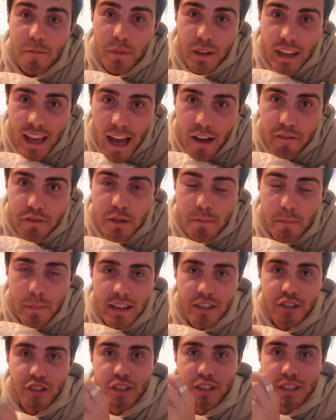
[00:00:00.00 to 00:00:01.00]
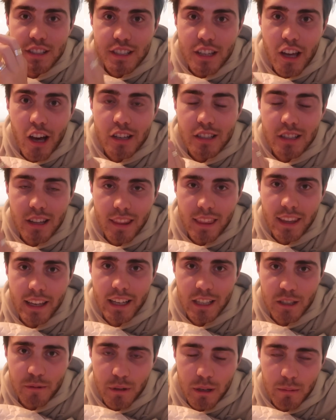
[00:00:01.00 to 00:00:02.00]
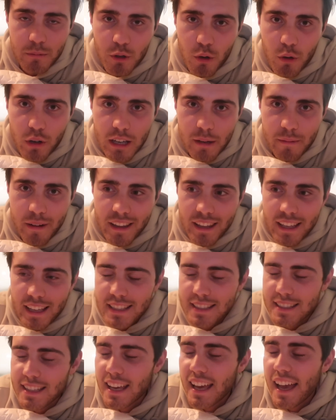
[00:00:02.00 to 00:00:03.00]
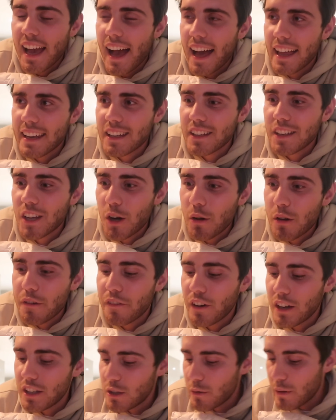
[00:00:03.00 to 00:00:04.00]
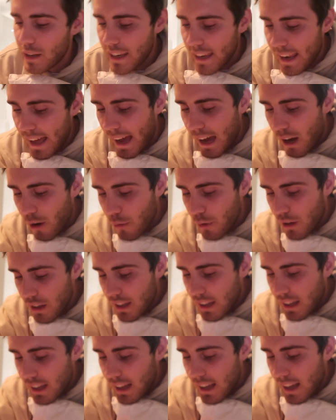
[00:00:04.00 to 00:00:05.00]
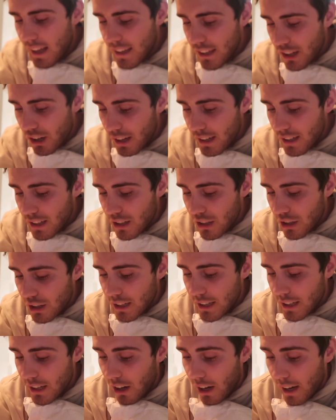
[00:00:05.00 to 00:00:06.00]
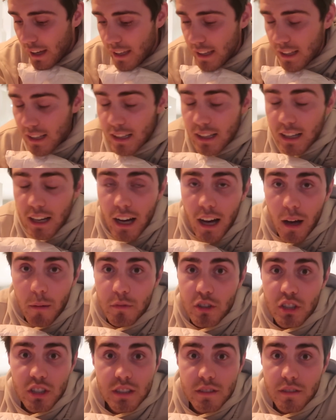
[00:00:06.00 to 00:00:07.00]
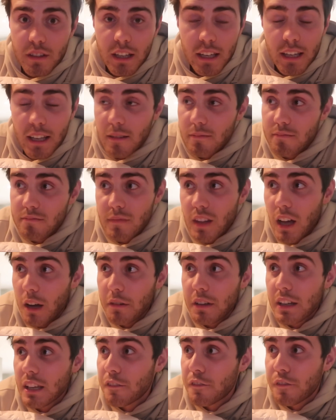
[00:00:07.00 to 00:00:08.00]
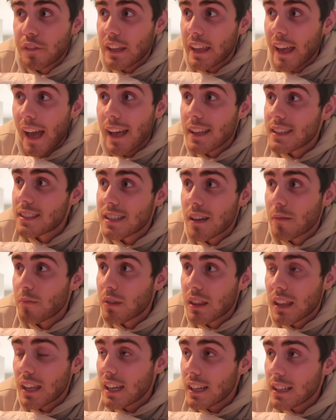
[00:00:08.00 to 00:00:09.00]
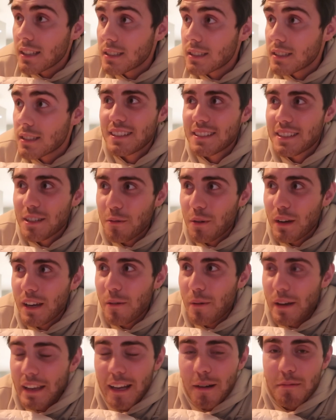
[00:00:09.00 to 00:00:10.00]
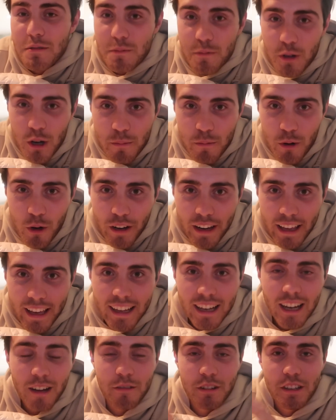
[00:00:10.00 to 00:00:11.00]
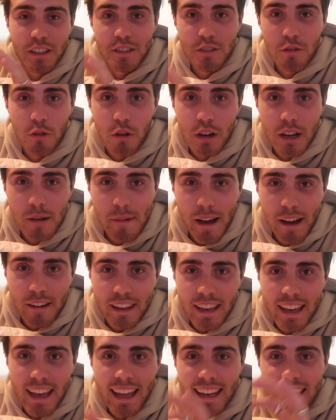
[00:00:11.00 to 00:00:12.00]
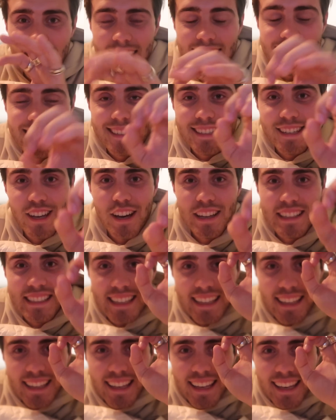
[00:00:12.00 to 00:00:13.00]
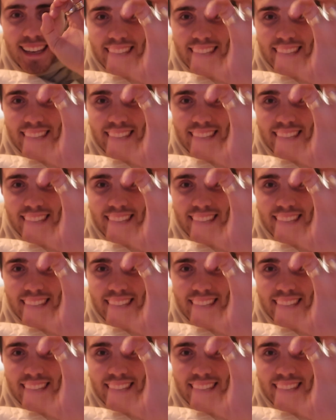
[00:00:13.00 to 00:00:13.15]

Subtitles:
but I have to mention certain things when I'm talking about this. And I know if I do it now at 9 o'clock at night, I'm gonna forget some things. So when I wake up tomorrow morning, I'm gonna talk about it and insert it